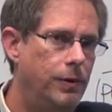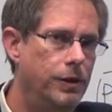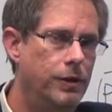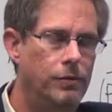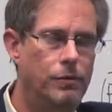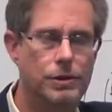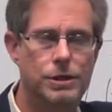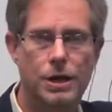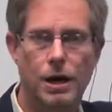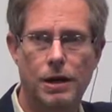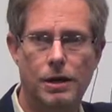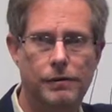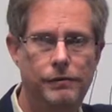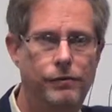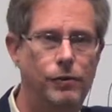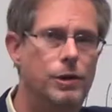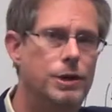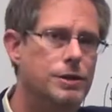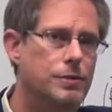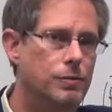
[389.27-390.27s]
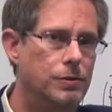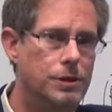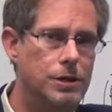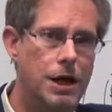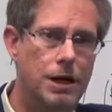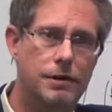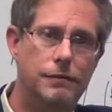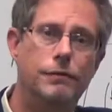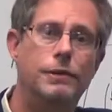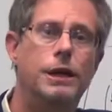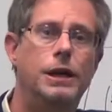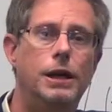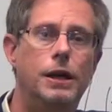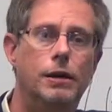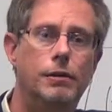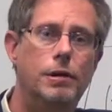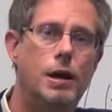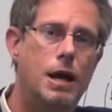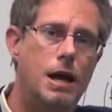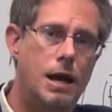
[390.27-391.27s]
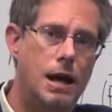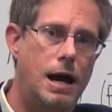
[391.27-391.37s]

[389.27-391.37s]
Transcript: whether we're talking voice, we're talking video,